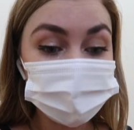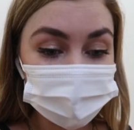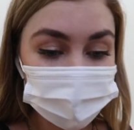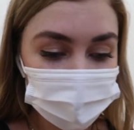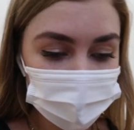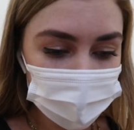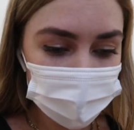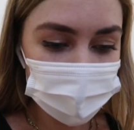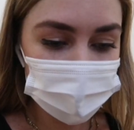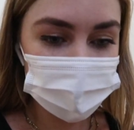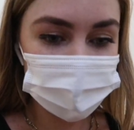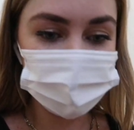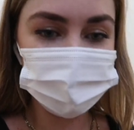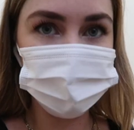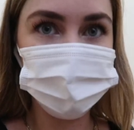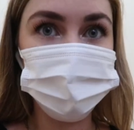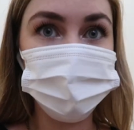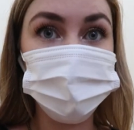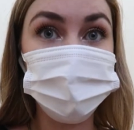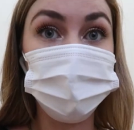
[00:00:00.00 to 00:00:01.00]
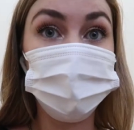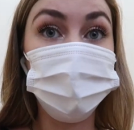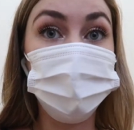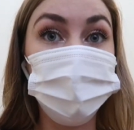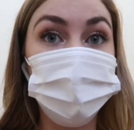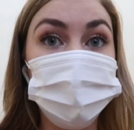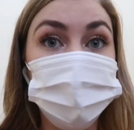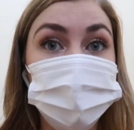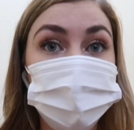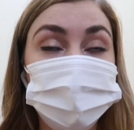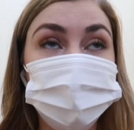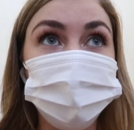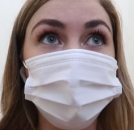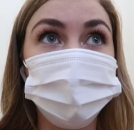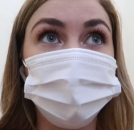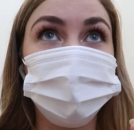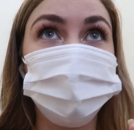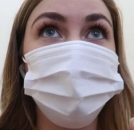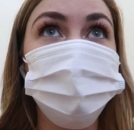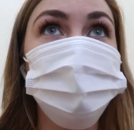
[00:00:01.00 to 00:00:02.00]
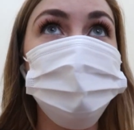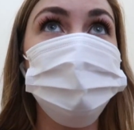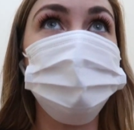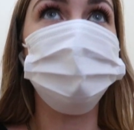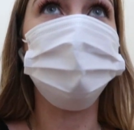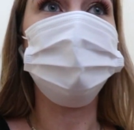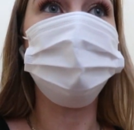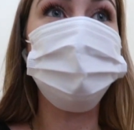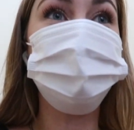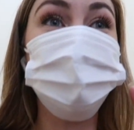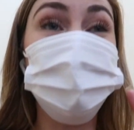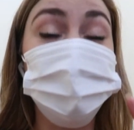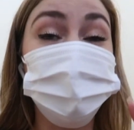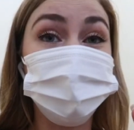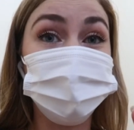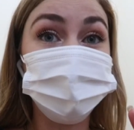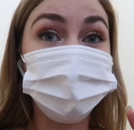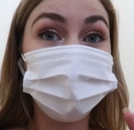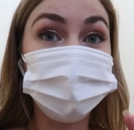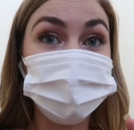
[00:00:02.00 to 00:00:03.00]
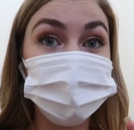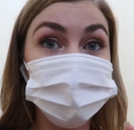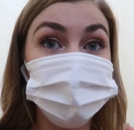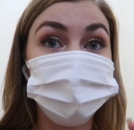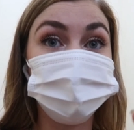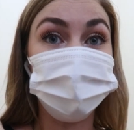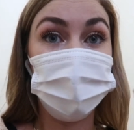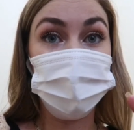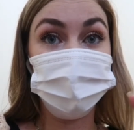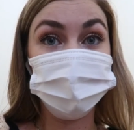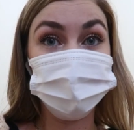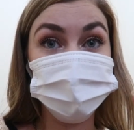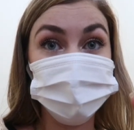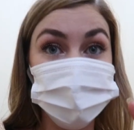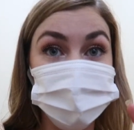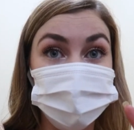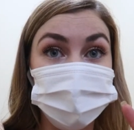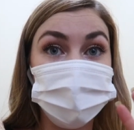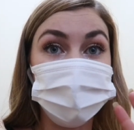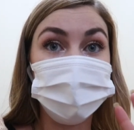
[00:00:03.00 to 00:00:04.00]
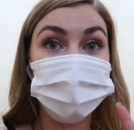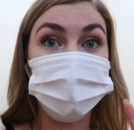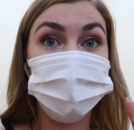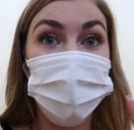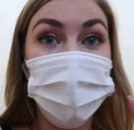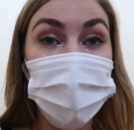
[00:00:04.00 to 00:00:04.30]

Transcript: floor is clothes, and I think the third floor is flowers. So we're gonna go